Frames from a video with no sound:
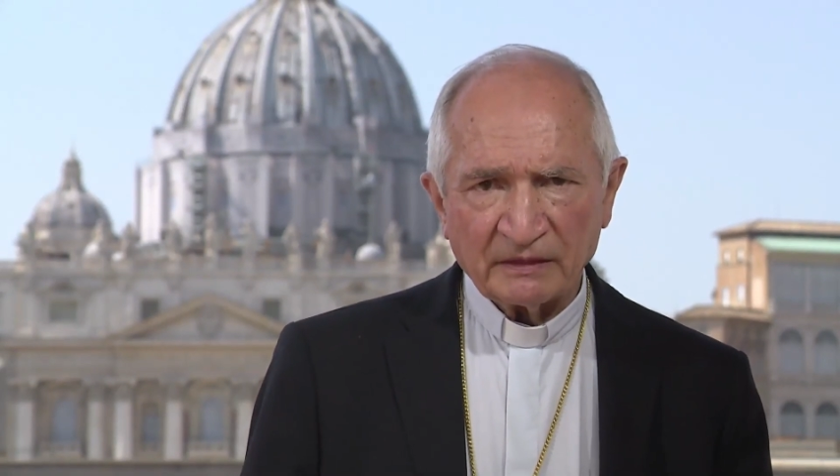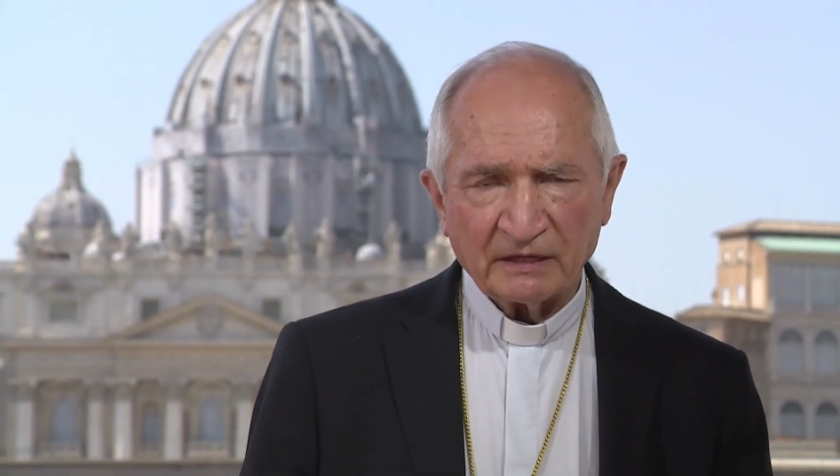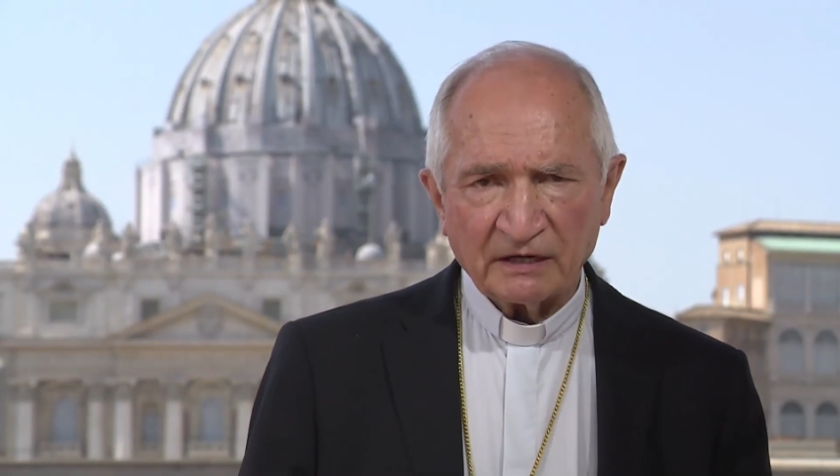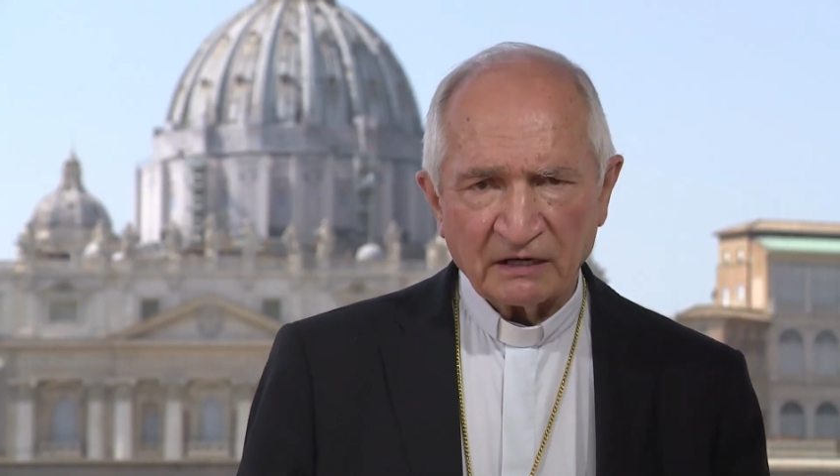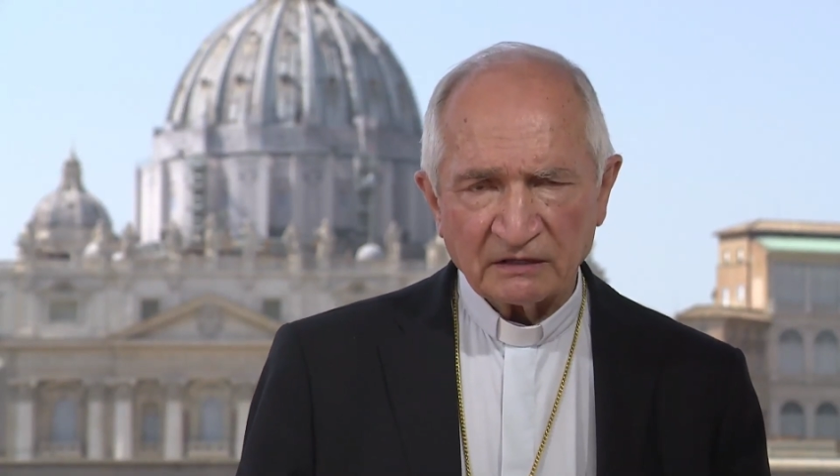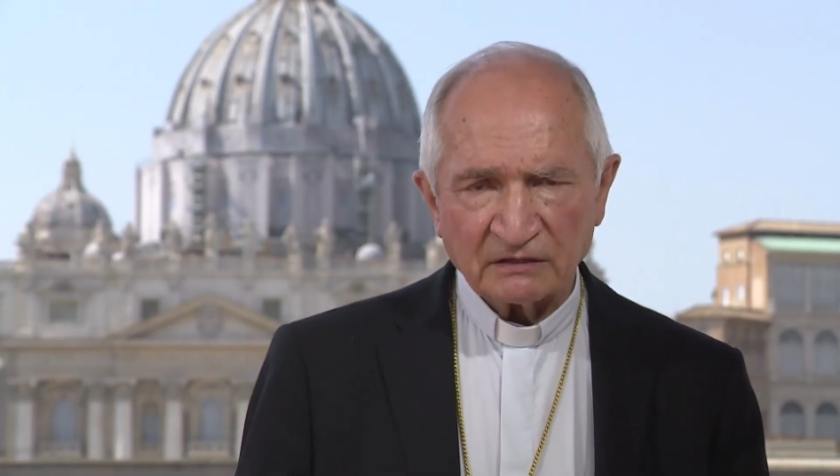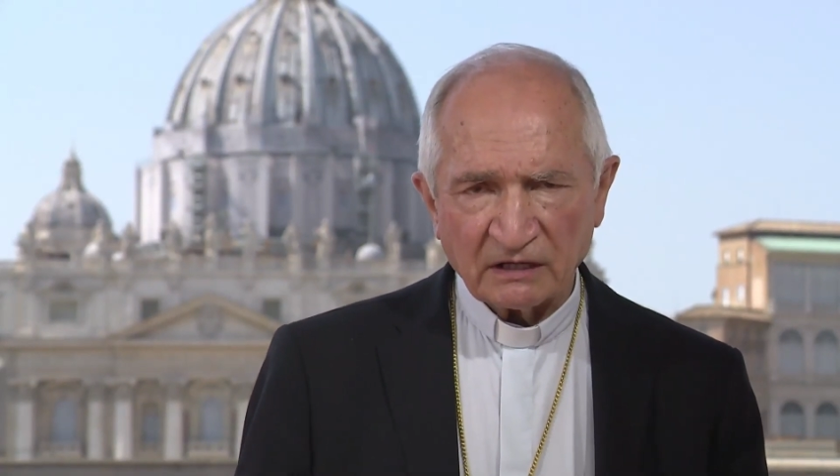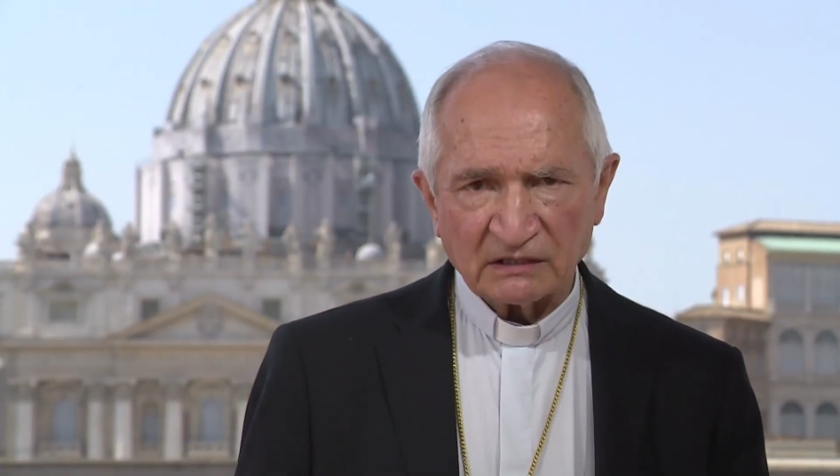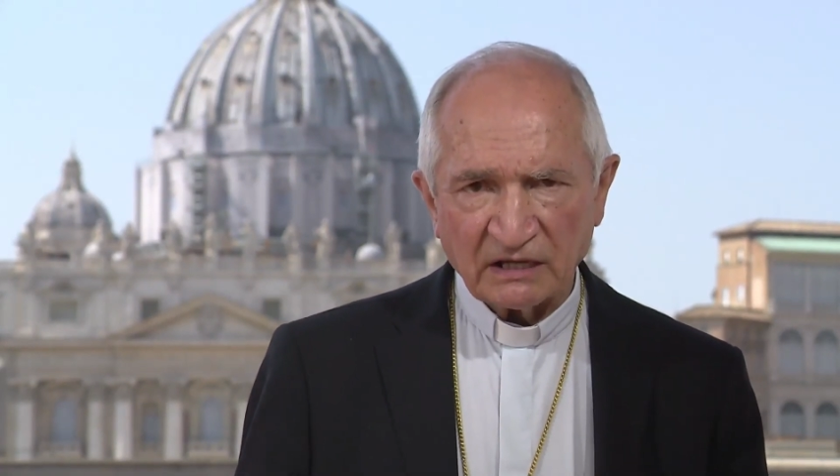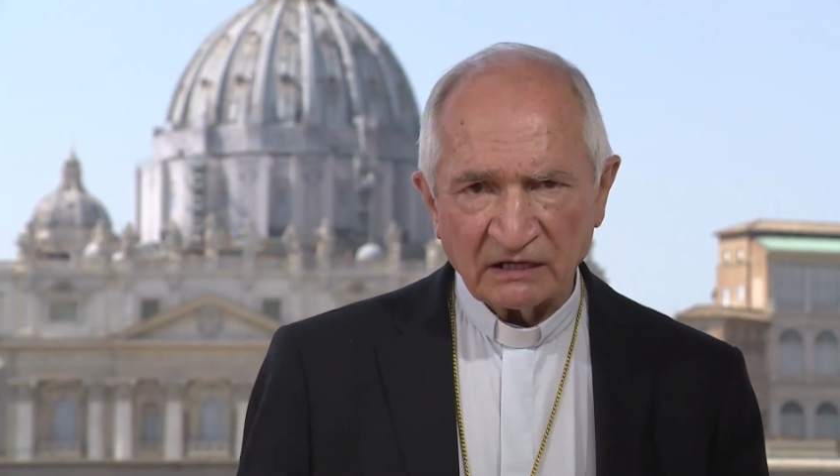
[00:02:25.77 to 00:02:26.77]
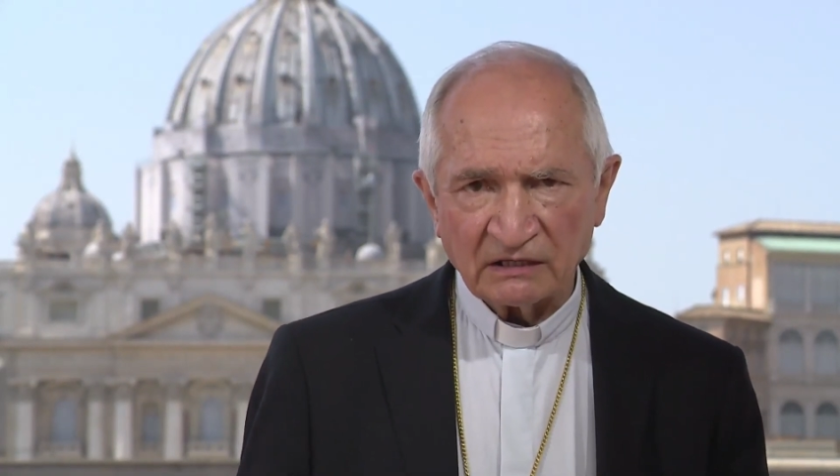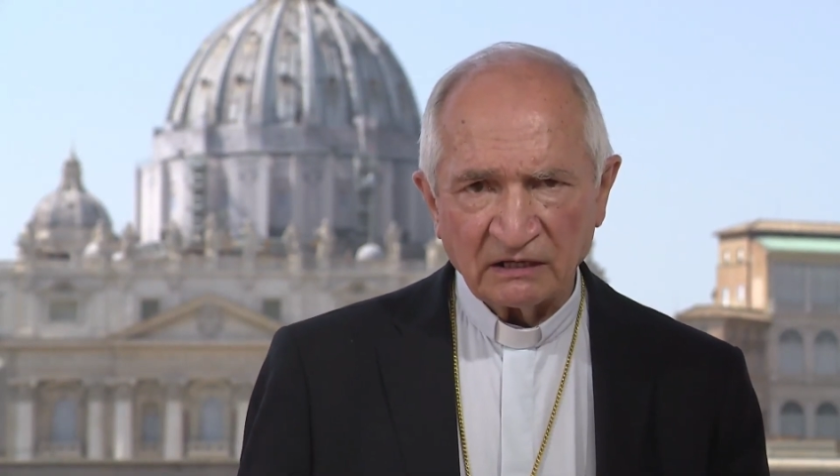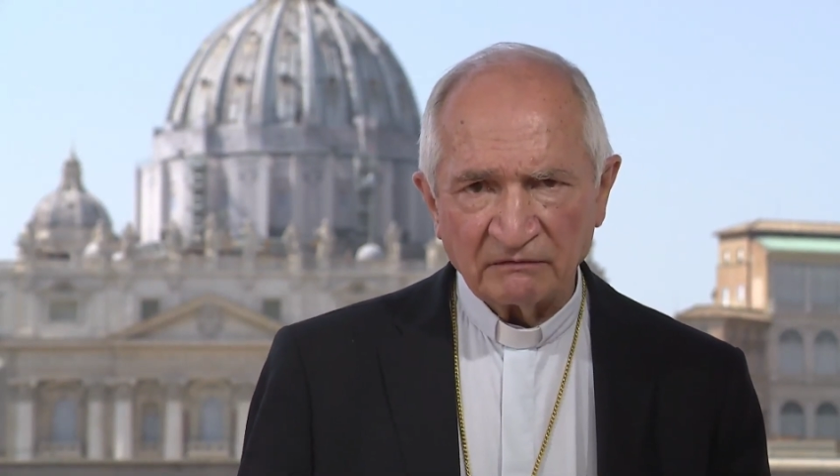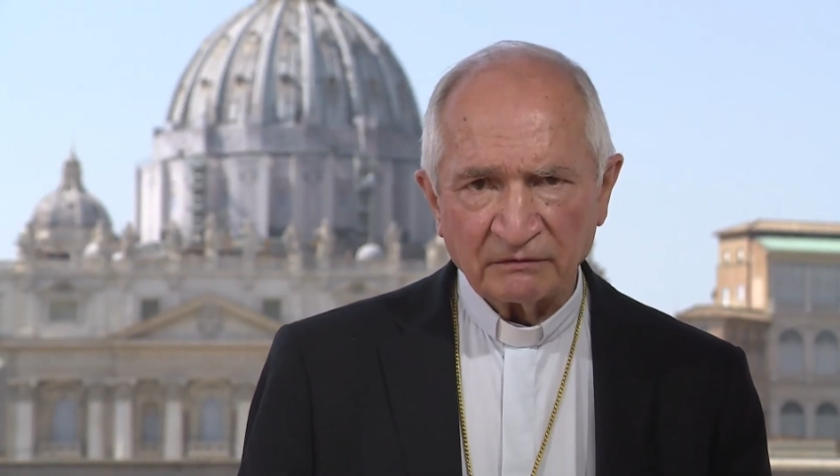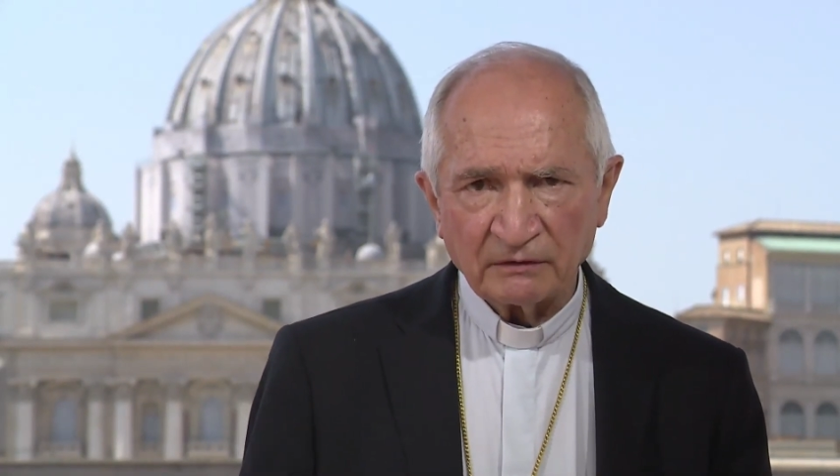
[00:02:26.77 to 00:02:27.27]
that is
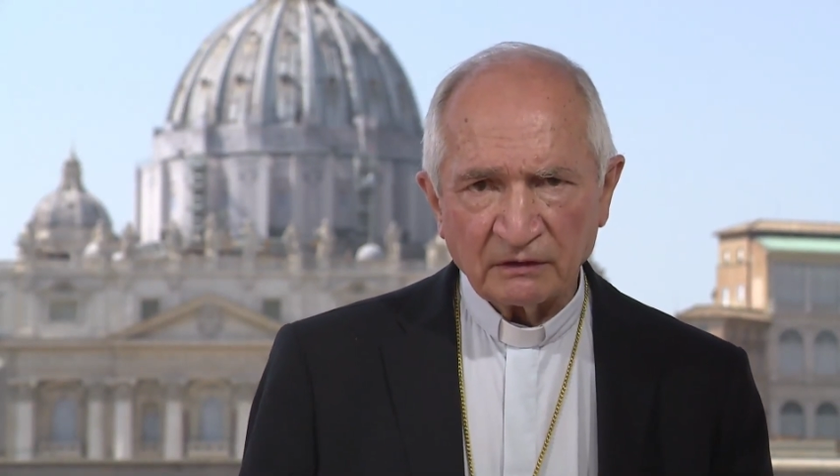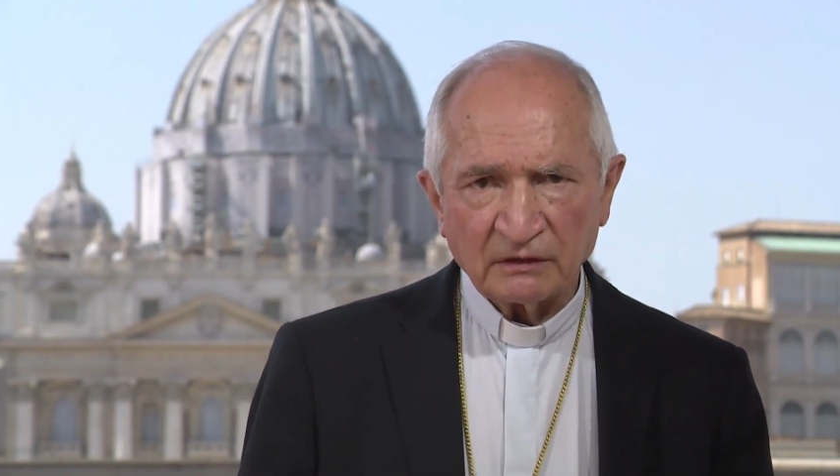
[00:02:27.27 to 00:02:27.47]
attentive